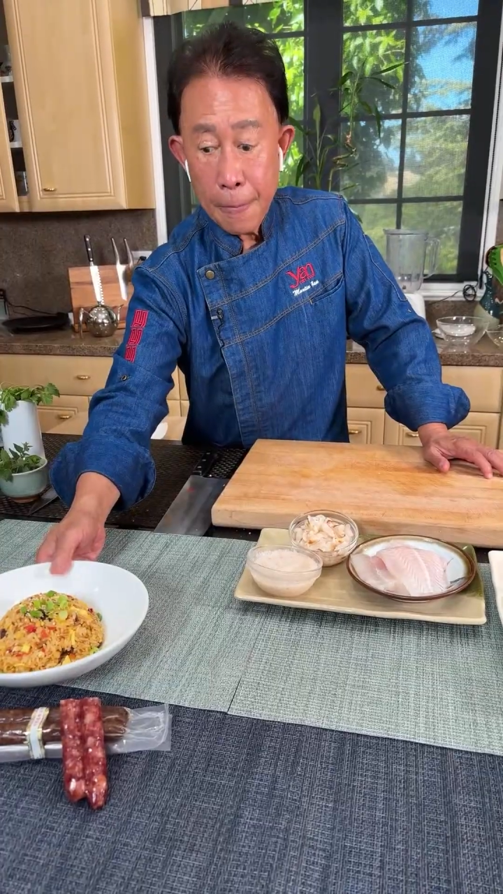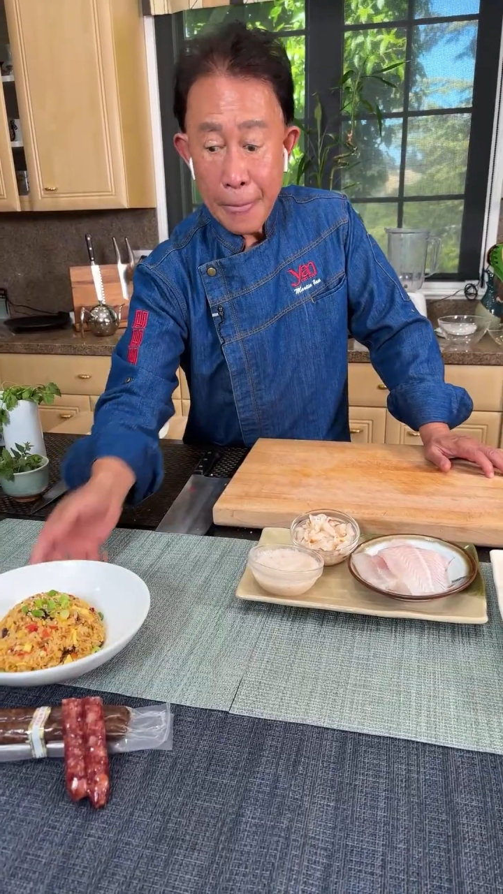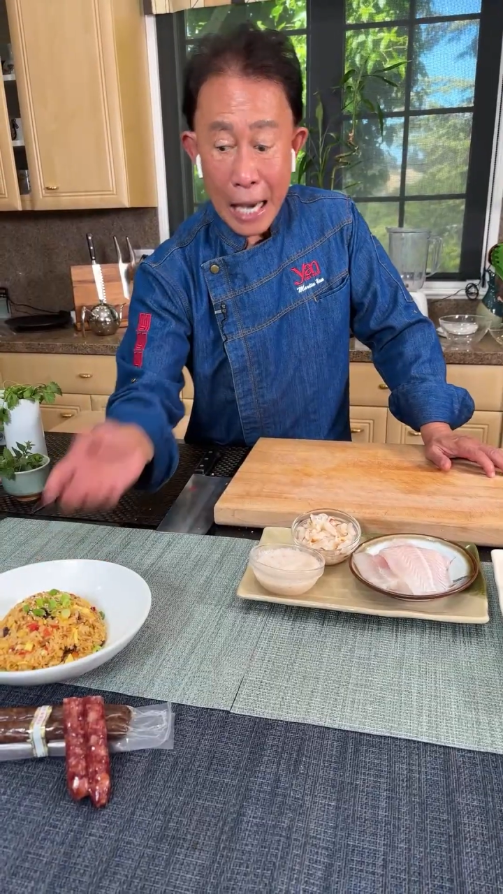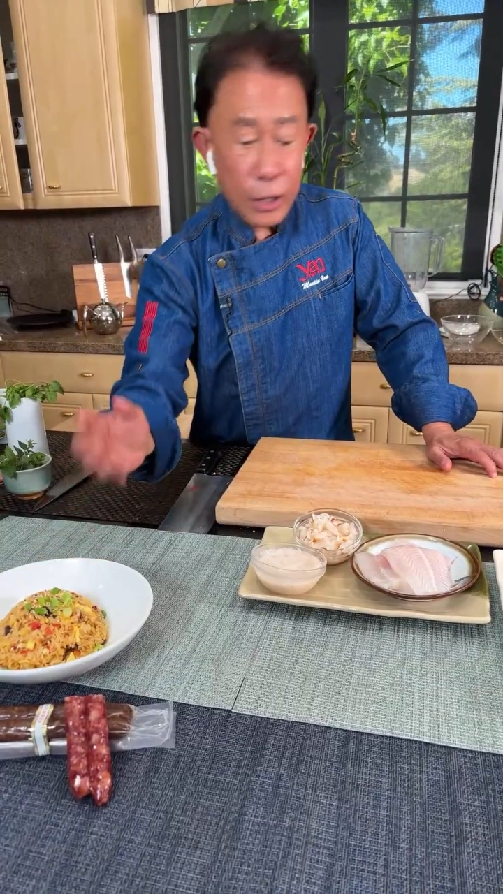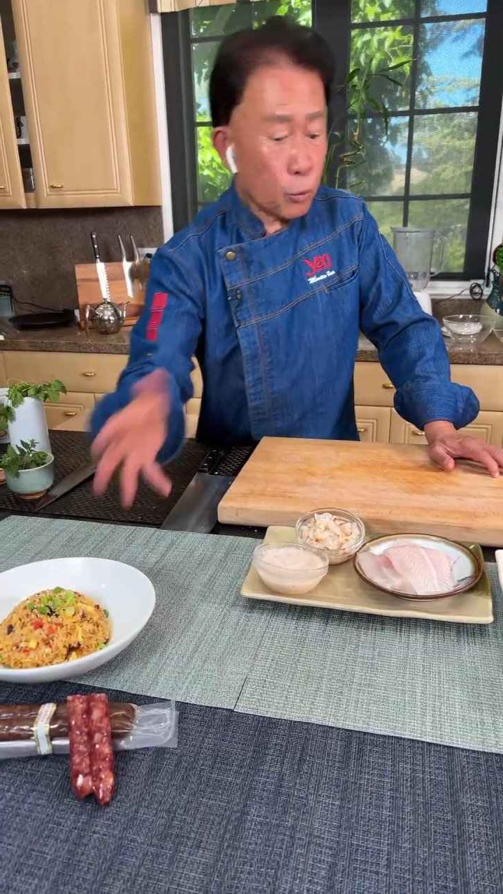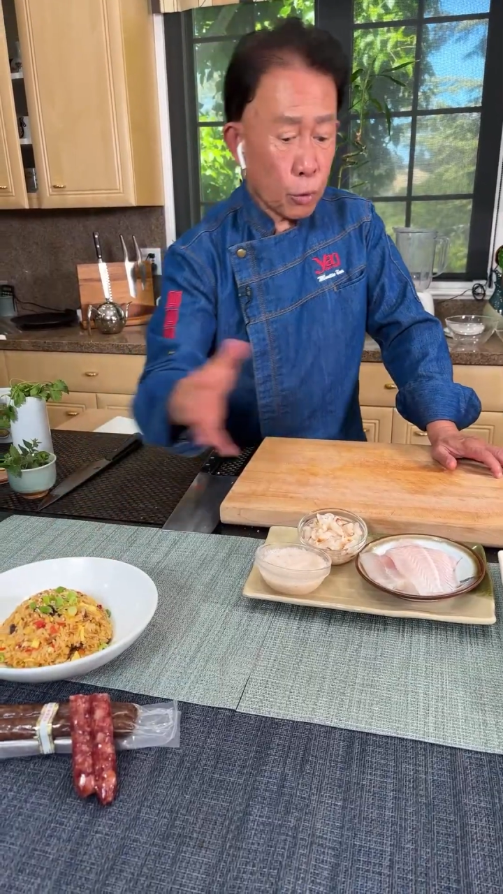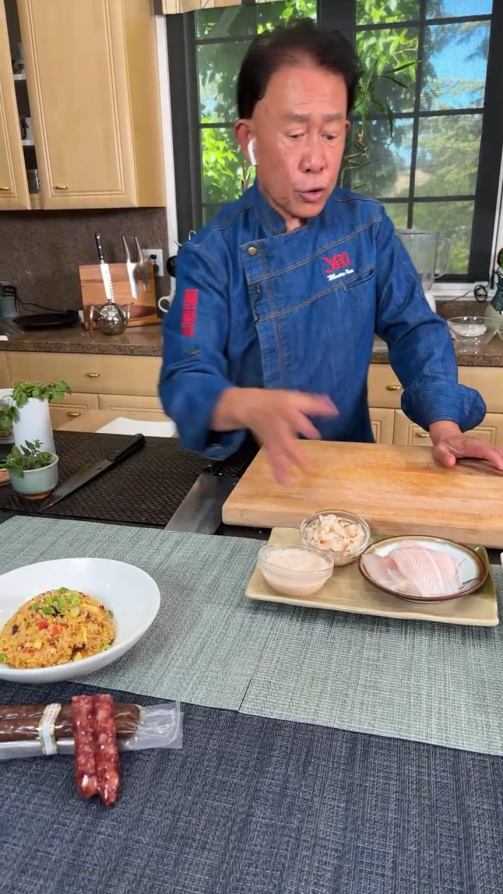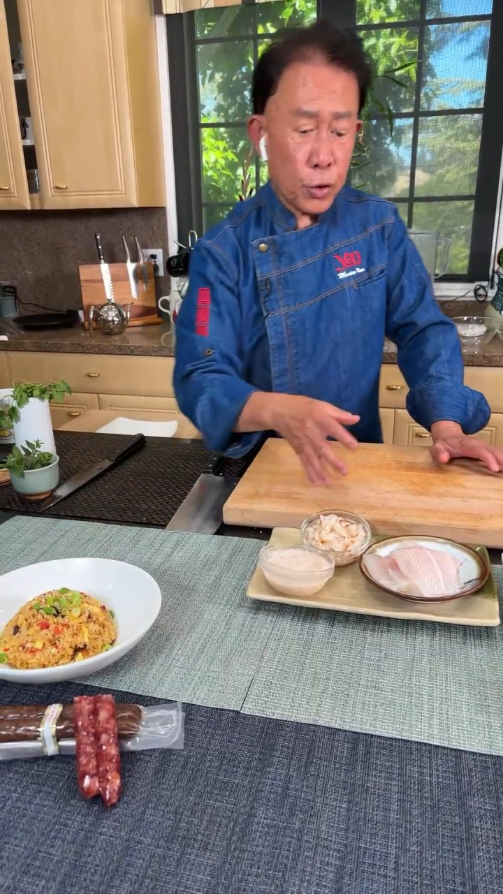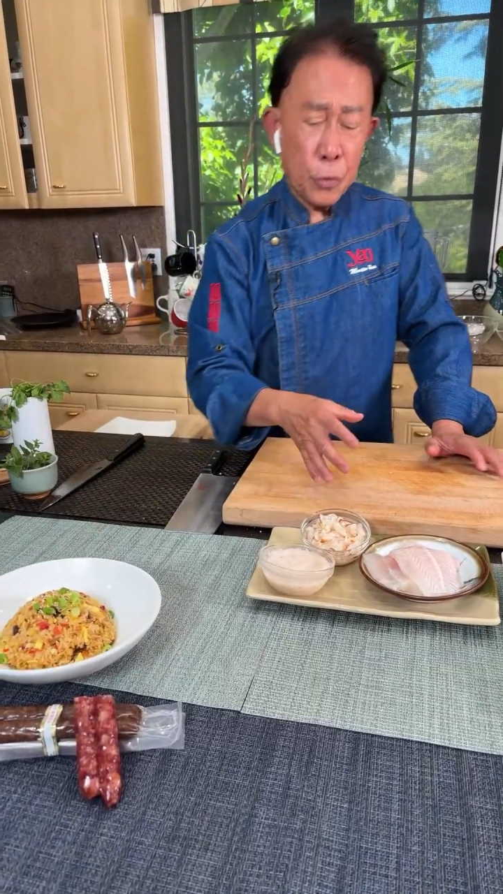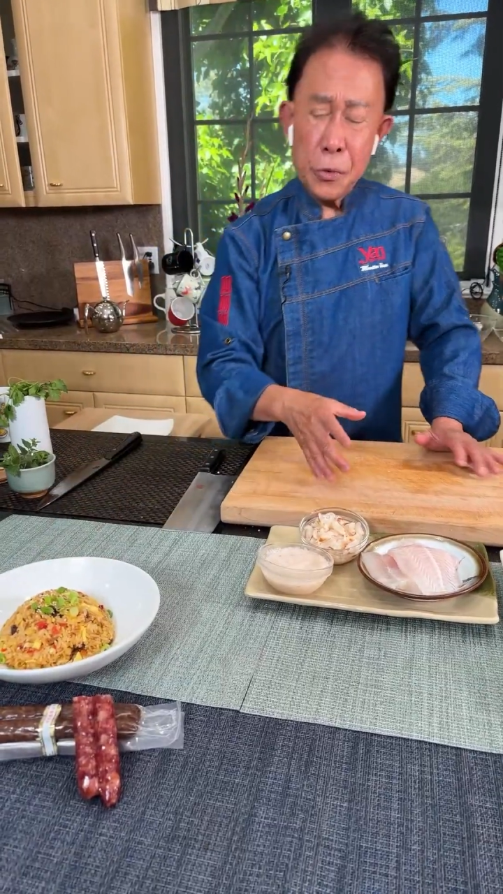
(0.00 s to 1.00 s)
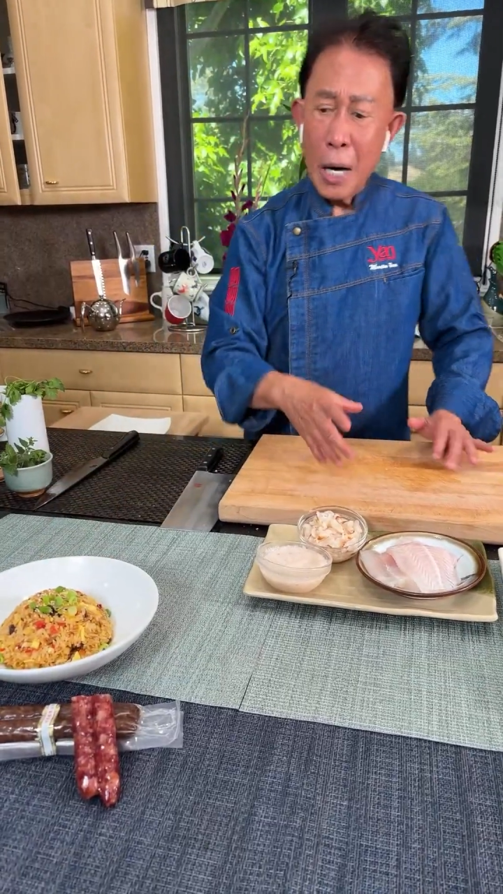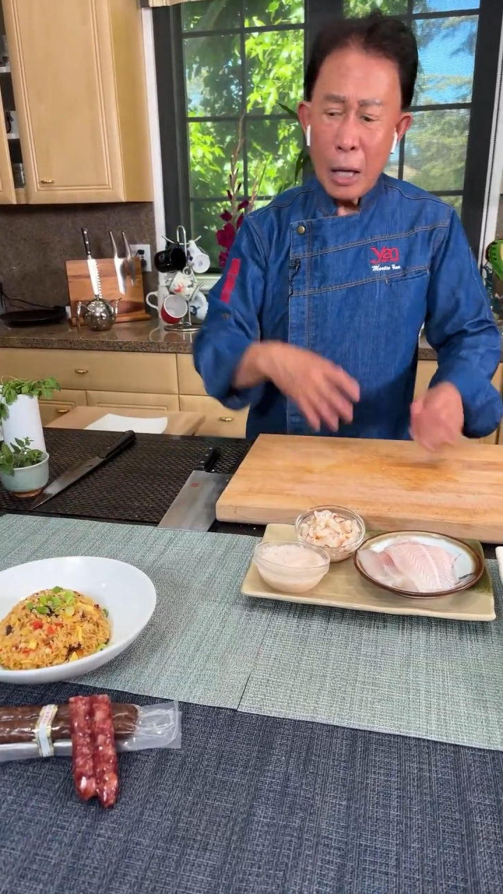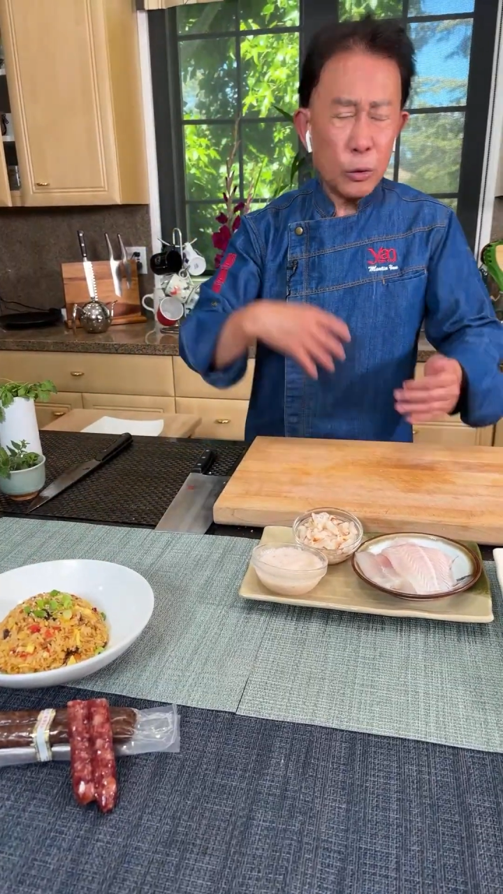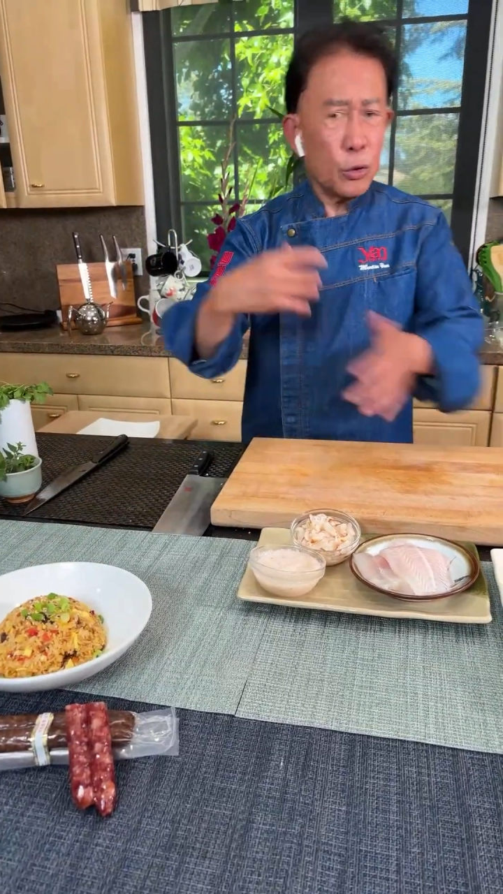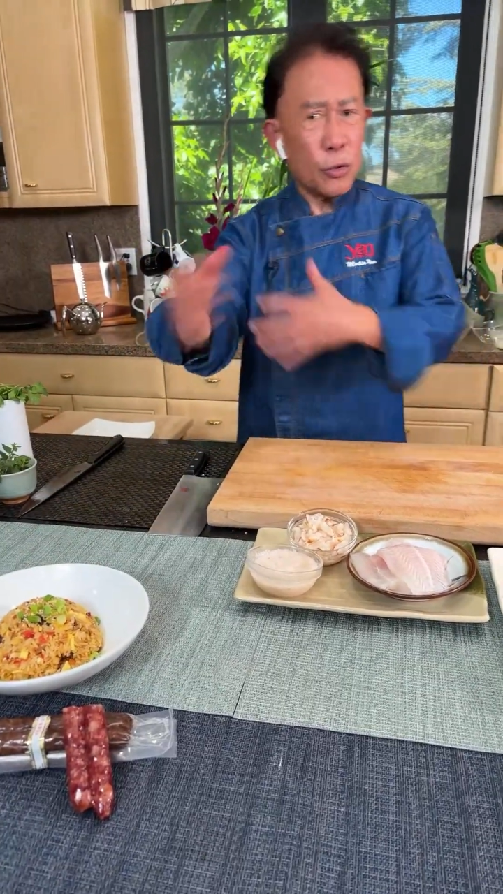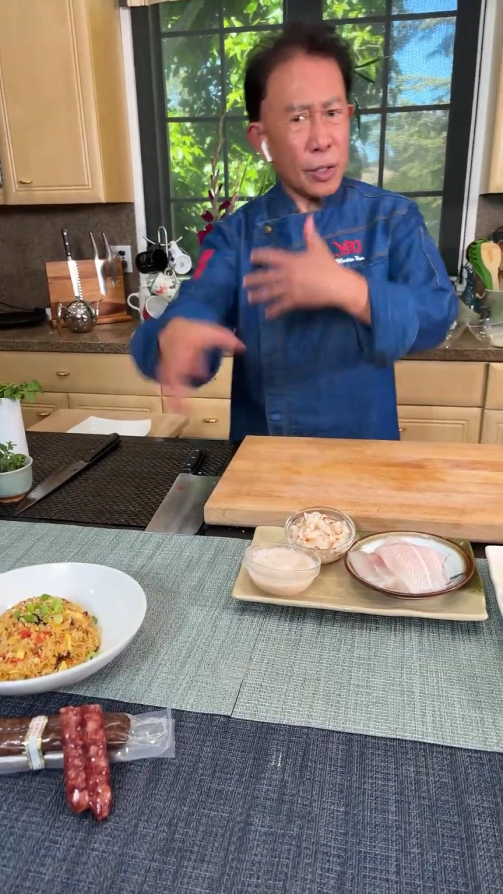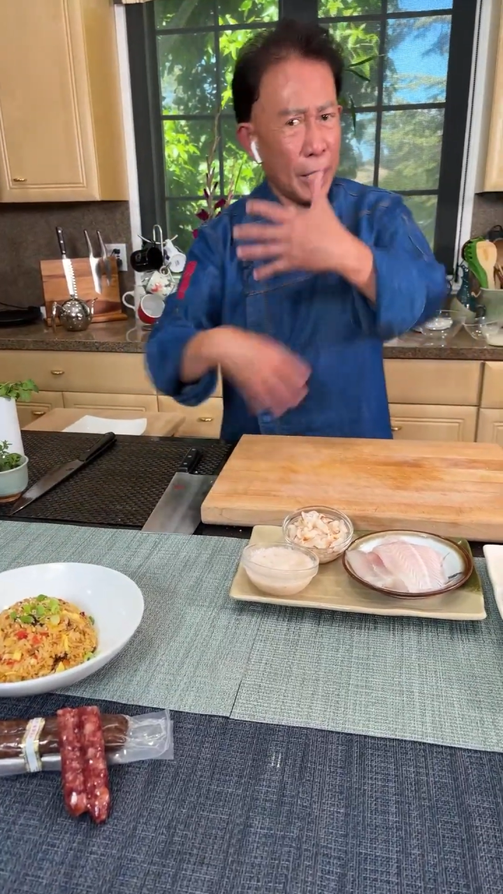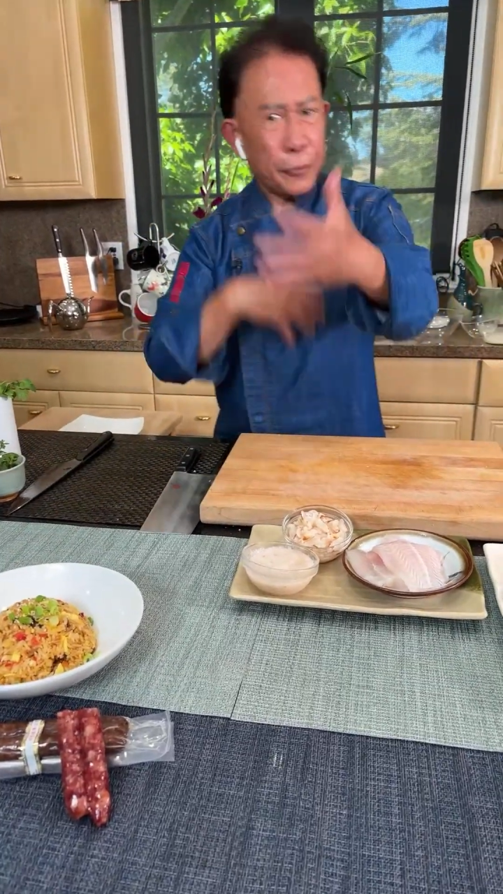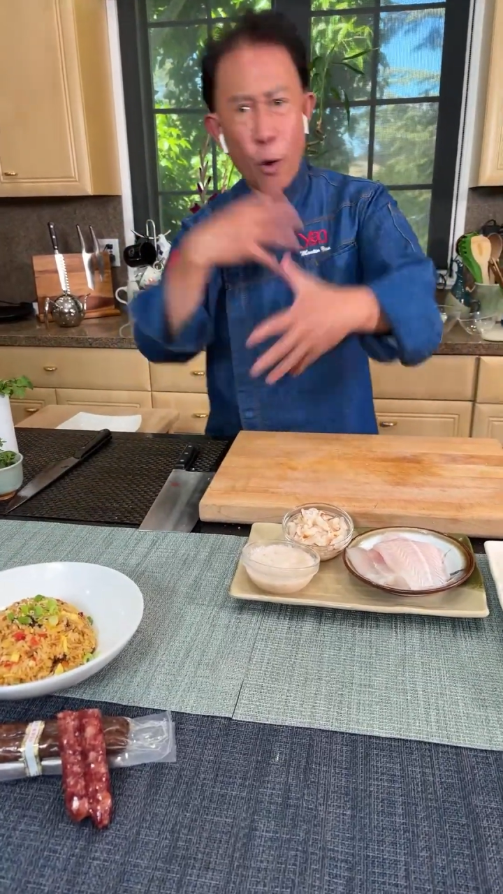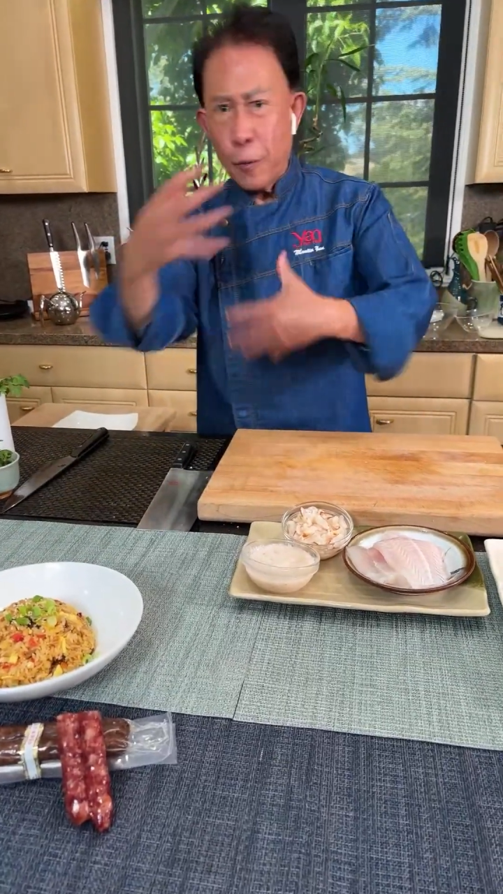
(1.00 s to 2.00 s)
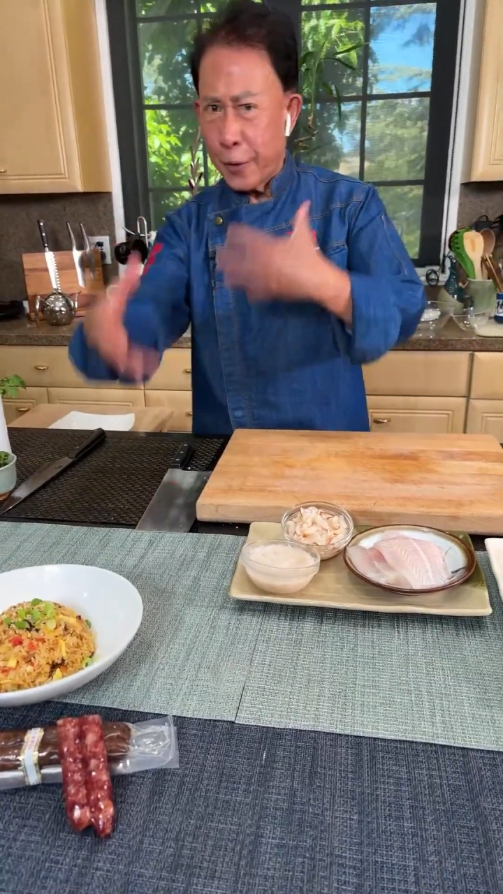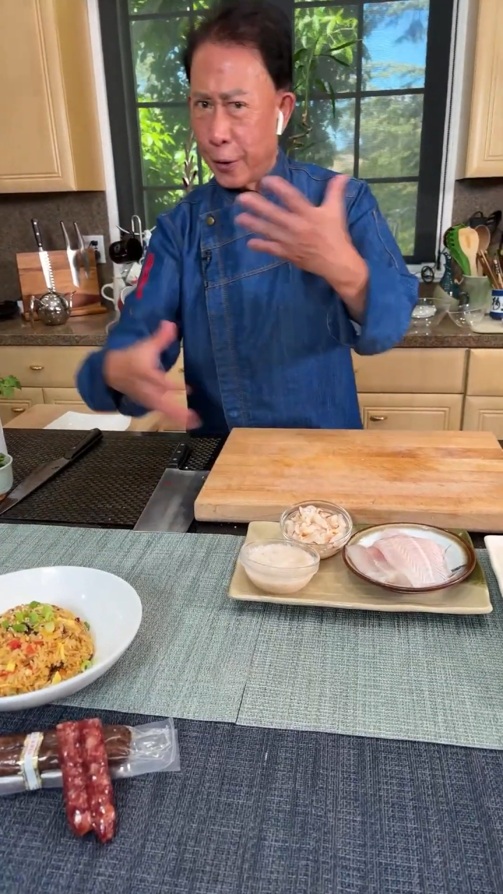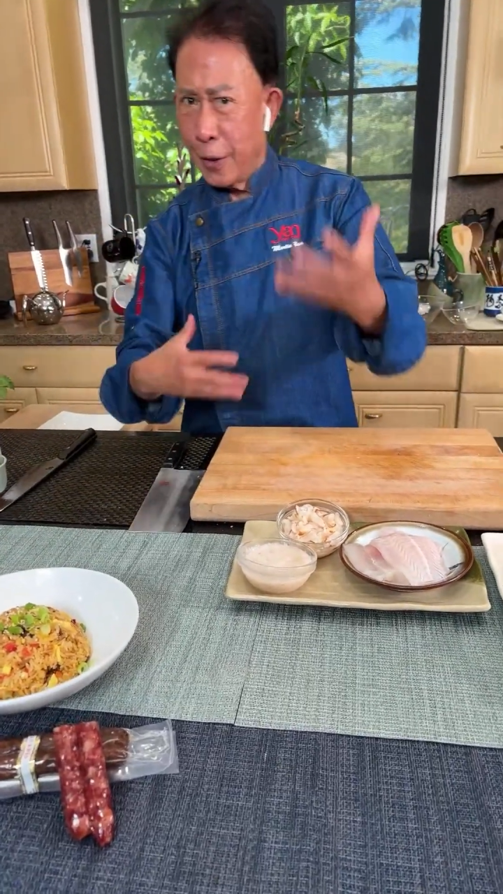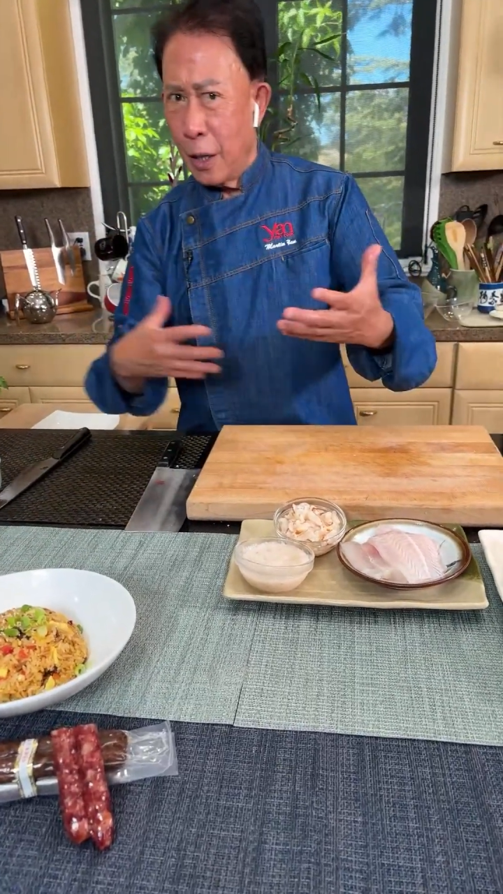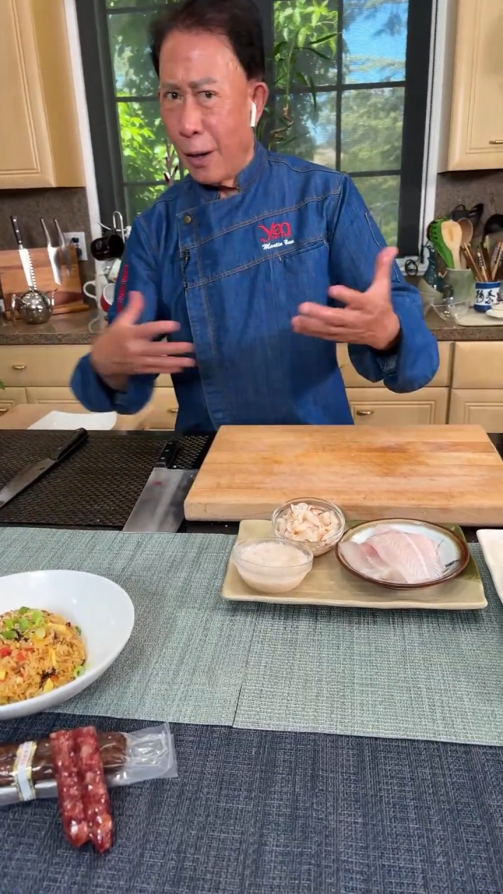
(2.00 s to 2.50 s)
I just want to show you how to use leftover.